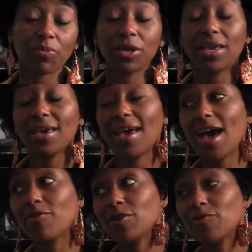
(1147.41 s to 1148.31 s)
and we can't
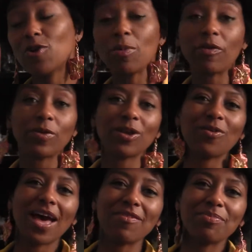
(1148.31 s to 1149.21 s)
have reform if we
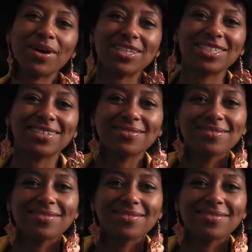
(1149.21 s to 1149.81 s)
don't have a budget.